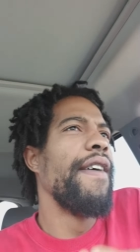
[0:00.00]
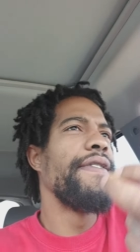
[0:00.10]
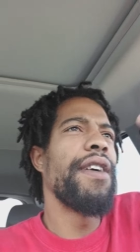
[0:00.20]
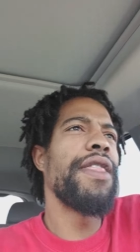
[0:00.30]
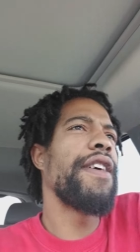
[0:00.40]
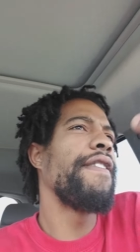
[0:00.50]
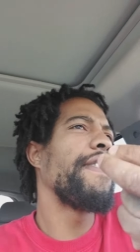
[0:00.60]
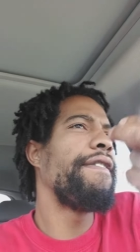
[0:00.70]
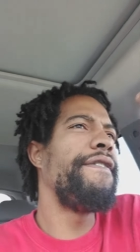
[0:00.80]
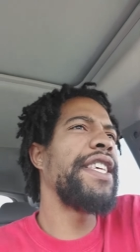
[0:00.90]

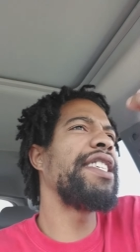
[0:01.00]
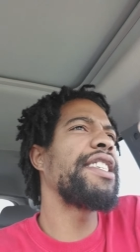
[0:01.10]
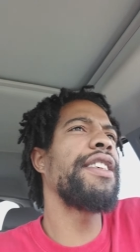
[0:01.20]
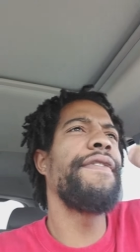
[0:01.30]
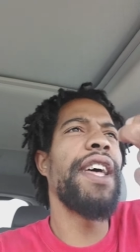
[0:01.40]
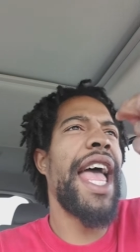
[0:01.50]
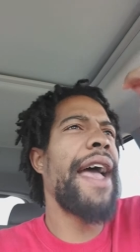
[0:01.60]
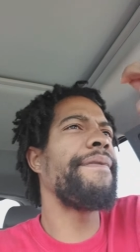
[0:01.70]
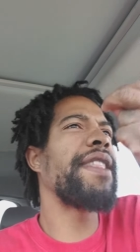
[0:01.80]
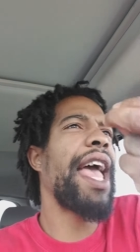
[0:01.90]
the physics of the
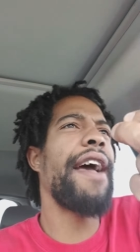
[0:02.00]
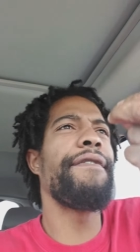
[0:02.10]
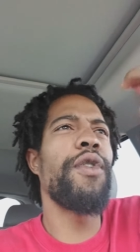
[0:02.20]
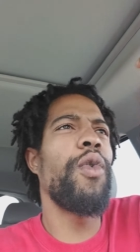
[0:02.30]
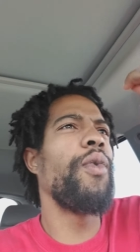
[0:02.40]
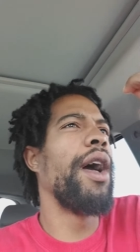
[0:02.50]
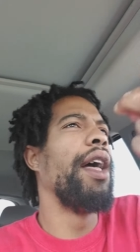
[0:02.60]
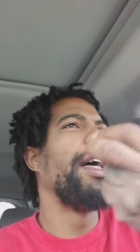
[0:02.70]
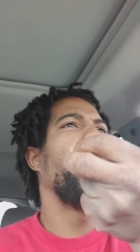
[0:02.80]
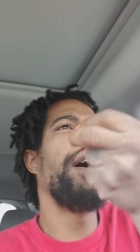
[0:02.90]
Afro
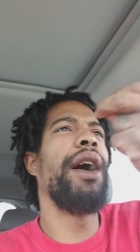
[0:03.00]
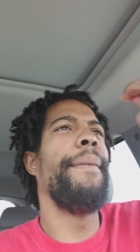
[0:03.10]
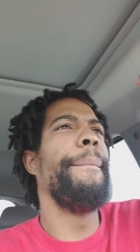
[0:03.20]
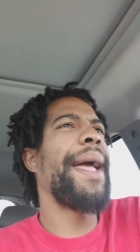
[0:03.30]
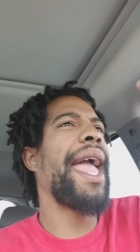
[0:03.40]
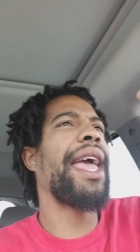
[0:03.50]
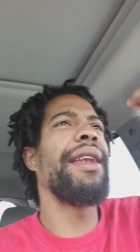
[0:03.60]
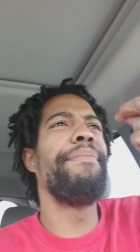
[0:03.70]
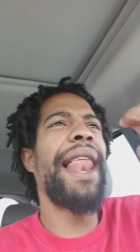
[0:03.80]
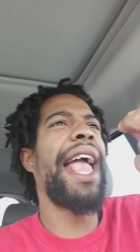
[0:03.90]

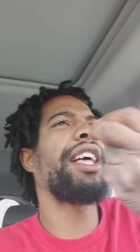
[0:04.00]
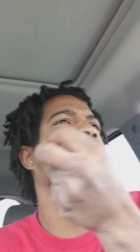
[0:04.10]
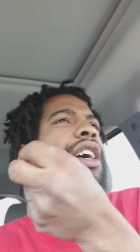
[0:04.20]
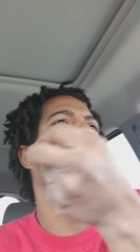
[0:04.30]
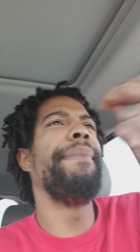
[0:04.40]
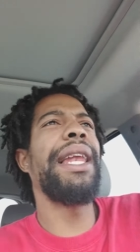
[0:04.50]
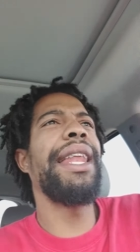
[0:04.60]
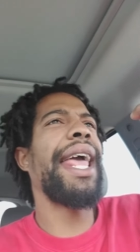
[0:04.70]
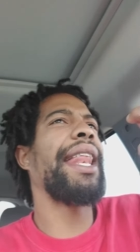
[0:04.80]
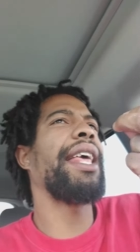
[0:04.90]
man, black,
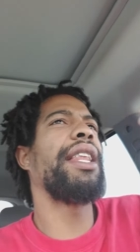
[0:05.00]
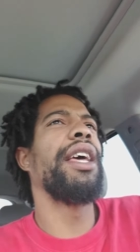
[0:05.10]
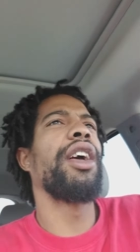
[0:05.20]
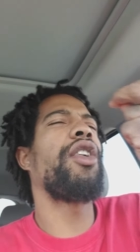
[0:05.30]
melanated,